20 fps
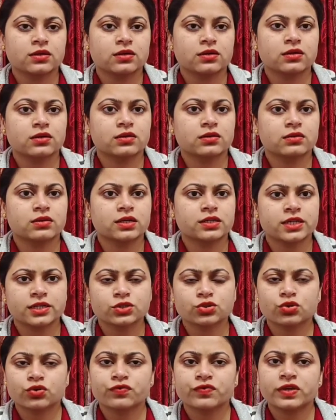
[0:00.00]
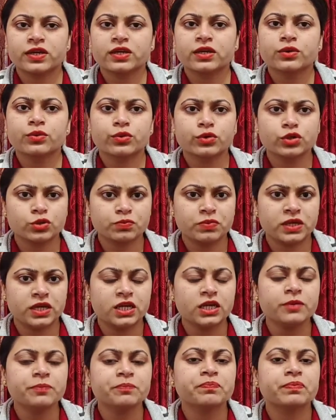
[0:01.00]
catastrophe could
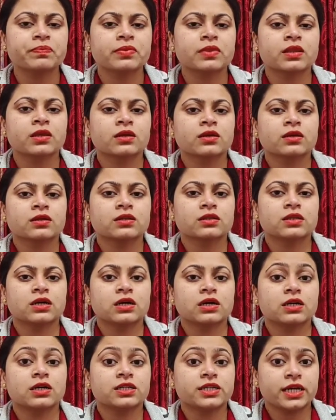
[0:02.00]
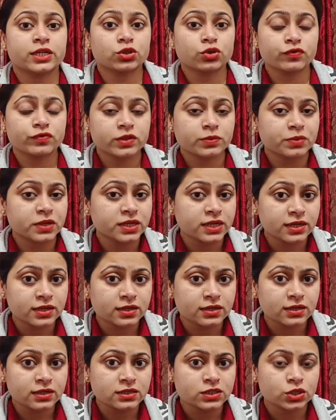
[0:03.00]
be the death of the
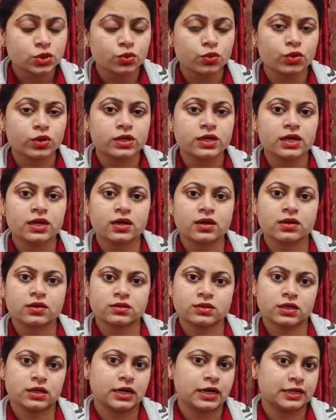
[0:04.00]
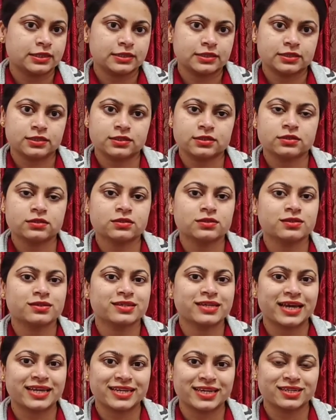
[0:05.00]
protagonist or the other
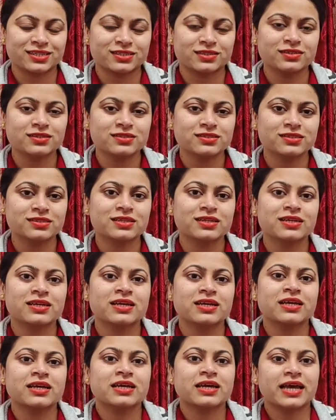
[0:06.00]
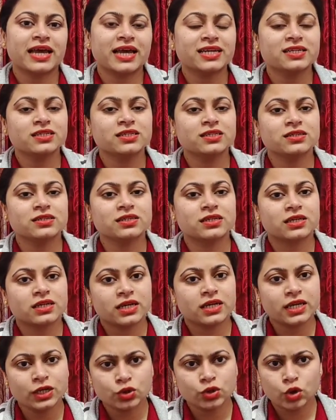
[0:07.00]
characters, and
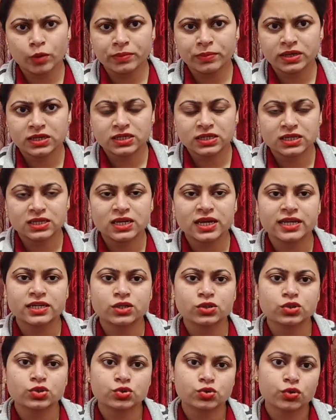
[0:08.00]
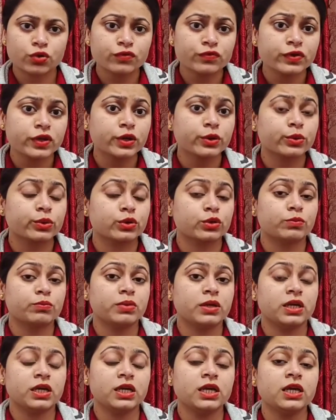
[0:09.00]
in comedy, catastrophe could
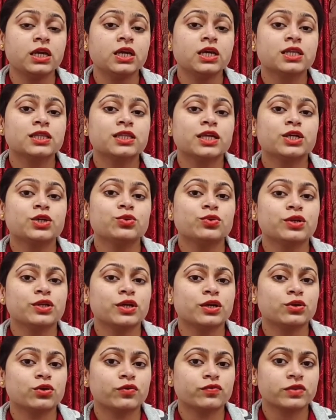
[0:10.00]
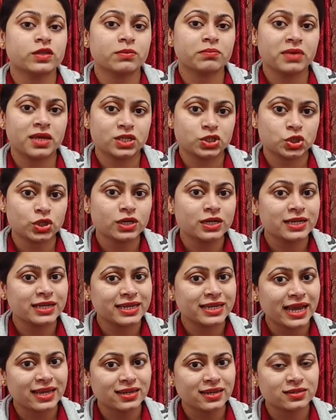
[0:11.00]
be the union of the major
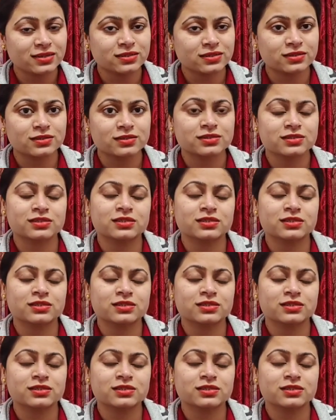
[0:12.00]
characters.